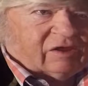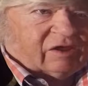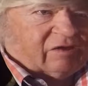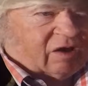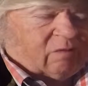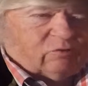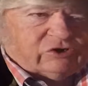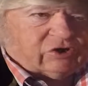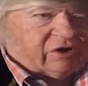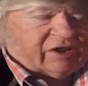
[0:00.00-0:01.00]
I
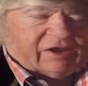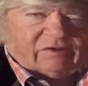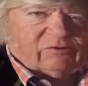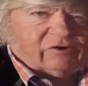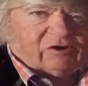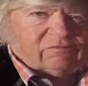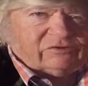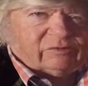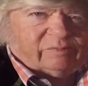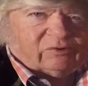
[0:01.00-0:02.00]
wish I'd had it when I
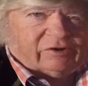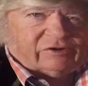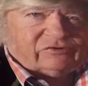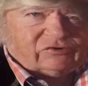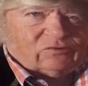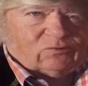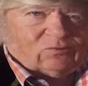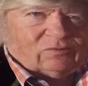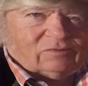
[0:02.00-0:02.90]
was a boy at school.